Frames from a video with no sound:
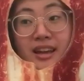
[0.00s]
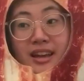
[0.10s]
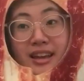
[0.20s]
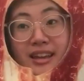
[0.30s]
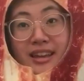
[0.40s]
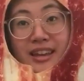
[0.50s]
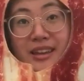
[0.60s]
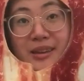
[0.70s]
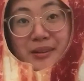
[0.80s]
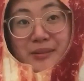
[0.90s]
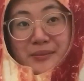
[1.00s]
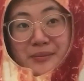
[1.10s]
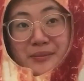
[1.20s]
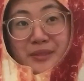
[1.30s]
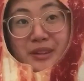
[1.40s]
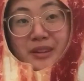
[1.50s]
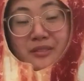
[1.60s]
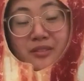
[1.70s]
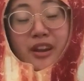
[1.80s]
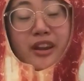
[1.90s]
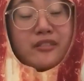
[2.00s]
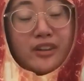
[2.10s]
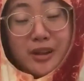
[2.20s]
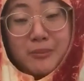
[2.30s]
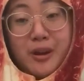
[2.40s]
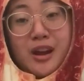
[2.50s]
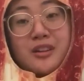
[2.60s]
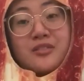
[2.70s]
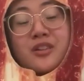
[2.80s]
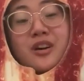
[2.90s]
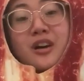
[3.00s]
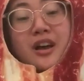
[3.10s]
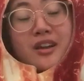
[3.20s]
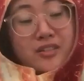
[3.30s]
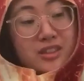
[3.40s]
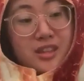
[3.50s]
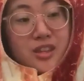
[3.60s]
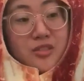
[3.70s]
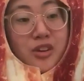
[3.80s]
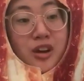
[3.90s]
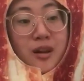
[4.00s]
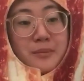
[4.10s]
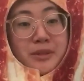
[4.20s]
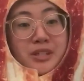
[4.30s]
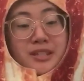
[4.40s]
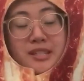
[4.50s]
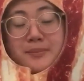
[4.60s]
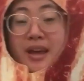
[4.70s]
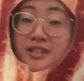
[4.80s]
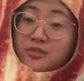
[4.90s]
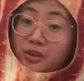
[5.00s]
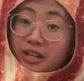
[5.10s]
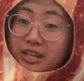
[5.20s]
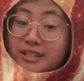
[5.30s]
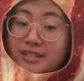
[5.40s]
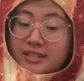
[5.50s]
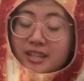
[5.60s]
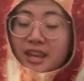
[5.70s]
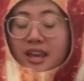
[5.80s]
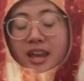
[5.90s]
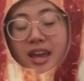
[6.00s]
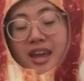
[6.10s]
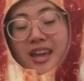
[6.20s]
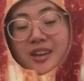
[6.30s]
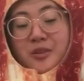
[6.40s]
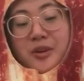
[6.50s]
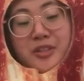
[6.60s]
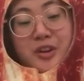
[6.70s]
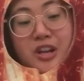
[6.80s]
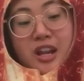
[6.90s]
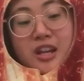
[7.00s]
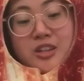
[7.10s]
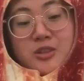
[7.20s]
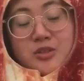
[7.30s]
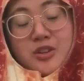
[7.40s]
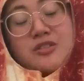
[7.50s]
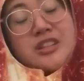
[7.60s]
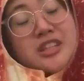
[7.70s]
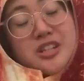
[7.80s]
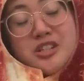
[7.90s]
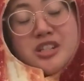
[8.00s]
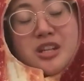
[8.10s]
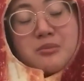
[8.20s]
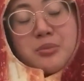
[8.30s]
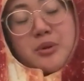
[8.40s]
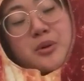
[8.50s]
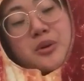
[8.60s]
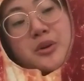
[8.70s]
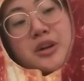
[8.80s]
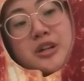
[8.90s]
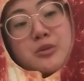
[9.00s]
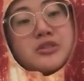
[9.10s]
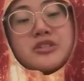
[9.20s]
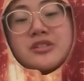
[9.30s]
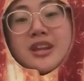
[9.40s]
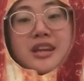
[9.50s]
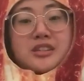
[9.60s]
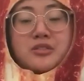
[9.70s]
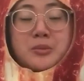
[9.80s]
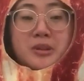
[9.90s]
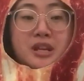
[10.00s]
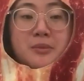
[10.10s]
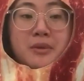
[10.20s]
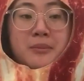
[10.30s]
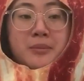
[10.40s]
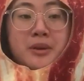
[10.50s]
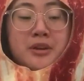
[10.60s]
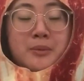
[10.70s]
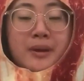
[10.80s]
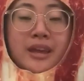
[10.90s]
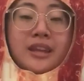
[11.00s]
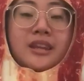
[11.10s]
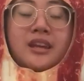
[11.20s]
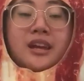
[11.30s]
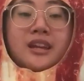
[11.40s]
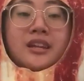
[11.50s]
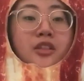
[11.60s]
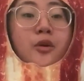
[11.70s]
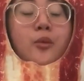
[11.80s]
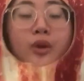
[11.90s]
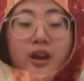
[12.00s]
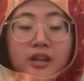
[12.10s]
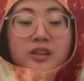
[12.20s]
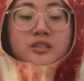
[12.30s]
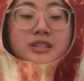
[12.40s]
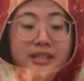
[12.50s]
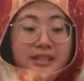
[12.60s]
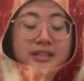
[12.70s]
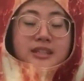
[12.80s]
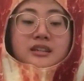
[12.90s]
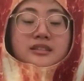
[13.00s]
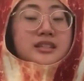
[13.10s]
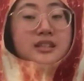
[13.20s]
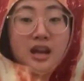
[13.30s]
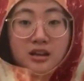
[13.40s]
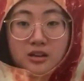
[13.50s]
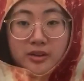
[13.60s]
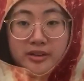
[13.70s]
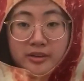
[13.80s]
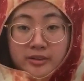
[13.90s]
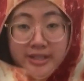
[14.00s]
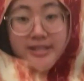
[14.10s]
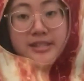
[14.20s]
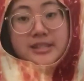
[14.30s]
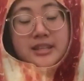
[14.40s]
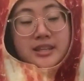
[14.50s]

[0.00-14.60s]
I am very, very proud of everything you've accomplished these past 4 years. And whether or not you served in leadership or you were just an active community member under Bayanihan, the work you did not go unnoticed.